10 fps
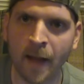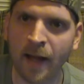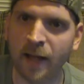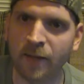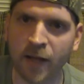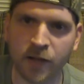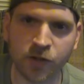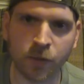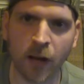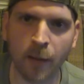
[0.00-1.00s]
and if I
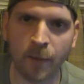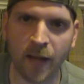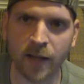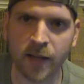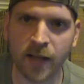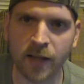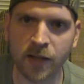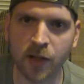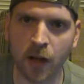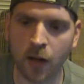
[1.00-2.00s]
describe that taste
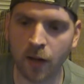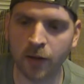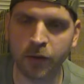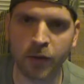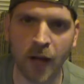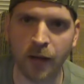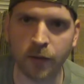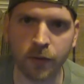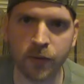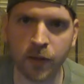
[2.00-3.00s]
to y'all and you're not
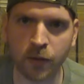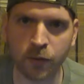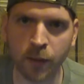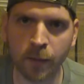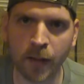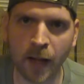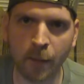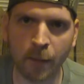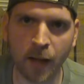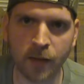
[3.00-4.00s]
using a dripping
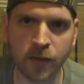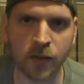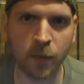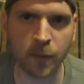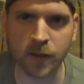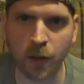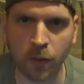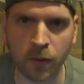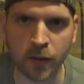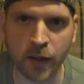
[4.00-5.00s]
atomizer, it's going to be
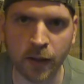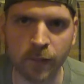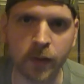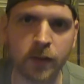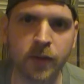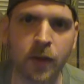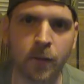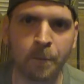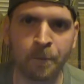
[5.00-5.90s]
totally different. So,